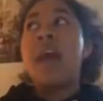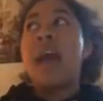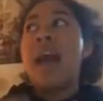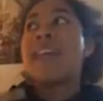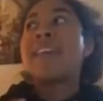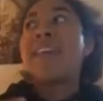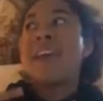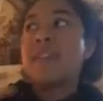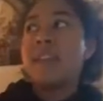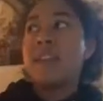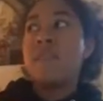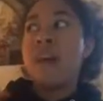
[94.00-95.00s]
I guess
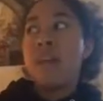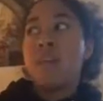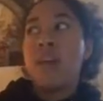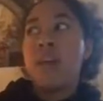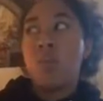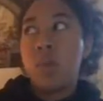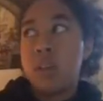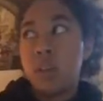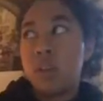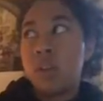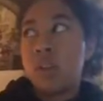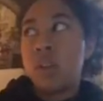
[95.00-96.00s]
he found that
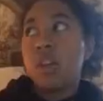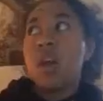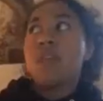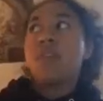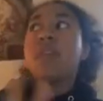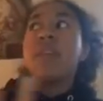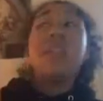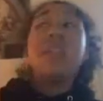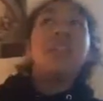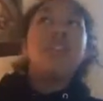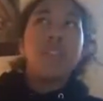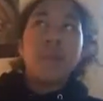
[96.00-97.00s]
weird. So he
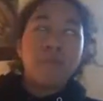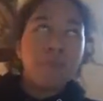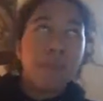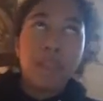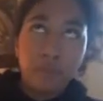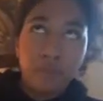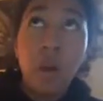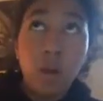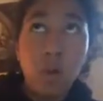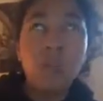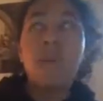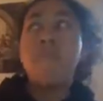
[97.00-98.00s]
looks up from his
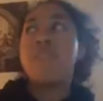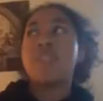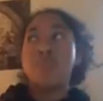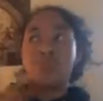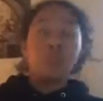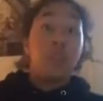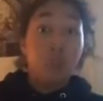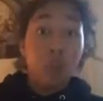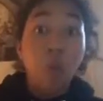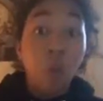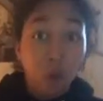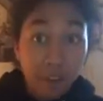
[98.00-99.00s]
phone, Mr. Doing
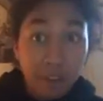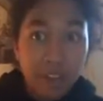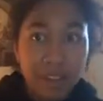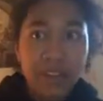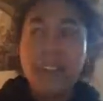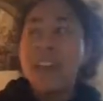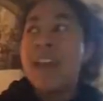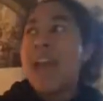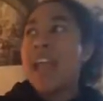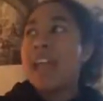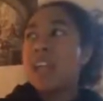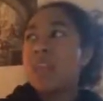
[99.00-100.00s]
No Work,
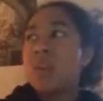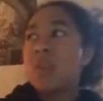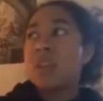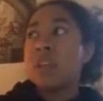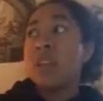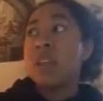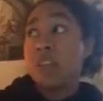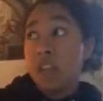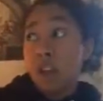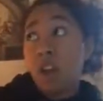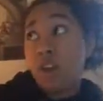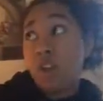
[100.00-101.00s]
and he goes,
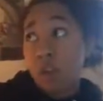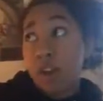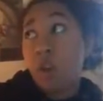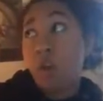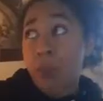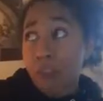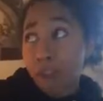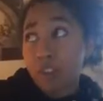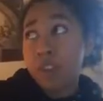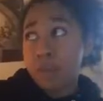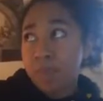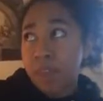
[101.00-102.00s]
nigga, are you on crack or
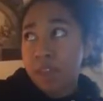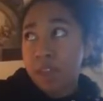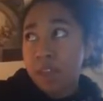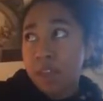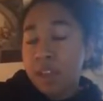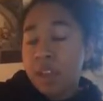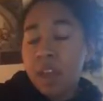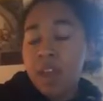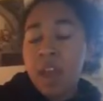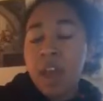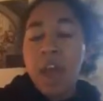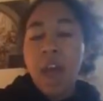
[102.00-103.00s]
something?
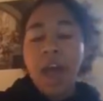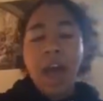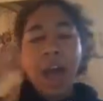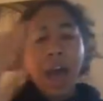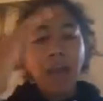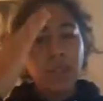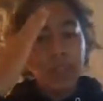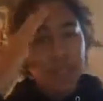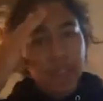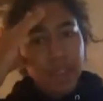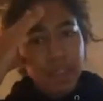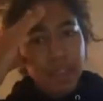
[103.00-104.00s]
I was
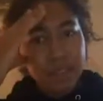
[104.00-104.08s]
like,